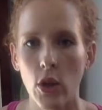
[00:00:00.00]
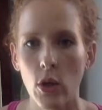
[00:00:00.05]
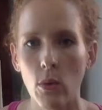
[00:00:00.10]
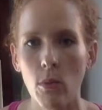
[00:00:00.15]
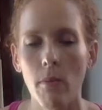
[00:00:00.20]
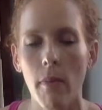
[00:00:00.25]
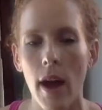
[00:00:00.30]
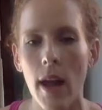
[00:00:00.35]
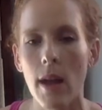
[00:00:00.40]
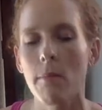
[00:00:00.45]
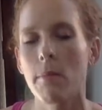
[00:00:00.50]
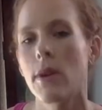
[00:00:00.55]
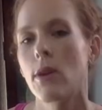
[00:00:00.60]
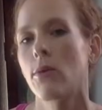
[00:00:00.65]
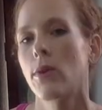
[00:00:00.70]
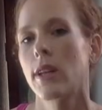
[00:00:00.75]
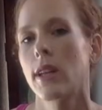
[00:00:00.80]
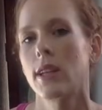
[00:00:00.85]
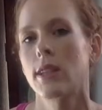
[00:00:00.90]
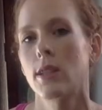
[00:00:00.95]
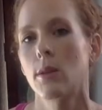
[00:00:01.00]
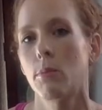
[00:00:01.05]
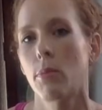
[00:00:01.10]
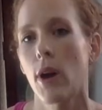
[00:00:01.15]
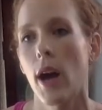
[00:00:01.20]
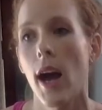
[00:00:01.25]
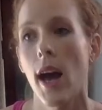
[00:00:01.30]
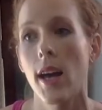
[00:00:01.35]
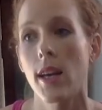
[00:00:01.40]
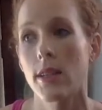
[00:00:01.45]
You might be really
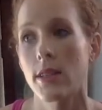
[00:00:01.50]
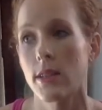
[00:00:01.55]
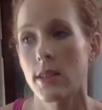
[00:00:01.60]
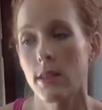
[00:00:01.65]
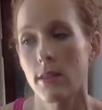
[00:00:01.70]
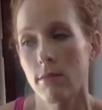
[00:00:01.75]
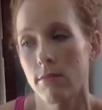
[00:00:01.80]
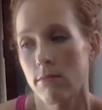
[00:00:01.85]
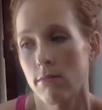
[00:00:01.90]
surprised.